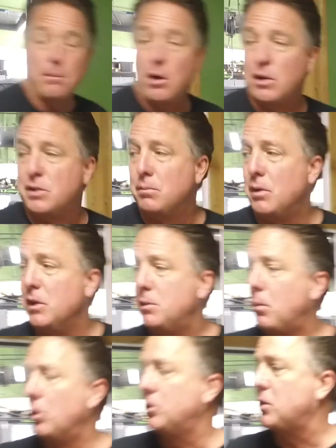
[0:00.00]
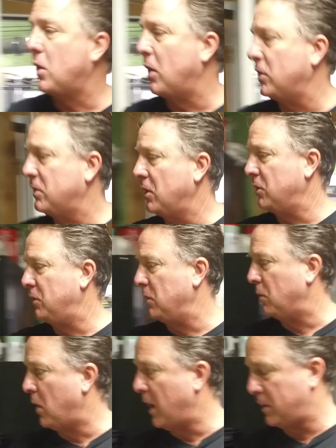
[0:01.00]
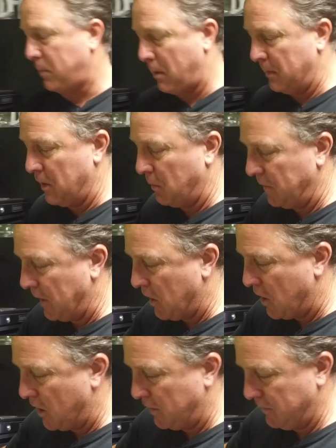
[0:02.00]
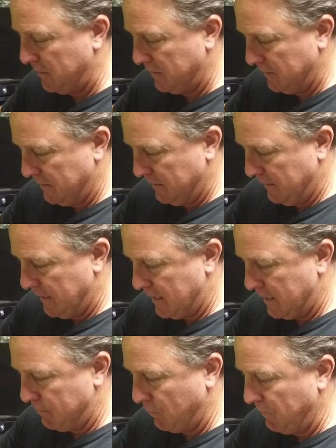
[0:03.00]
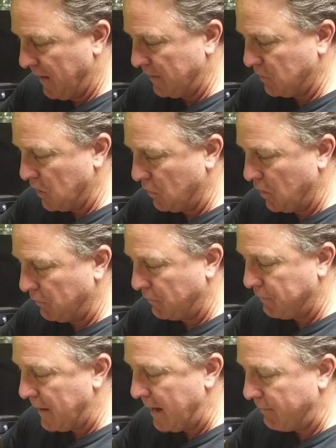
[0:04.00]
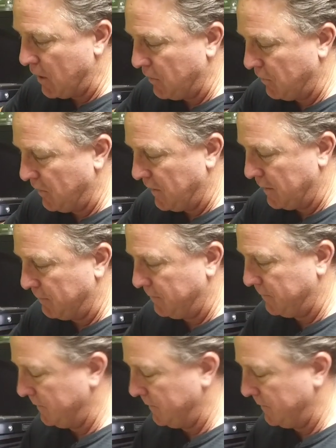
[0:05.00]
marques in British sports cars, and those of you who watch probably know what they are, but we've actually owned over 500 of them.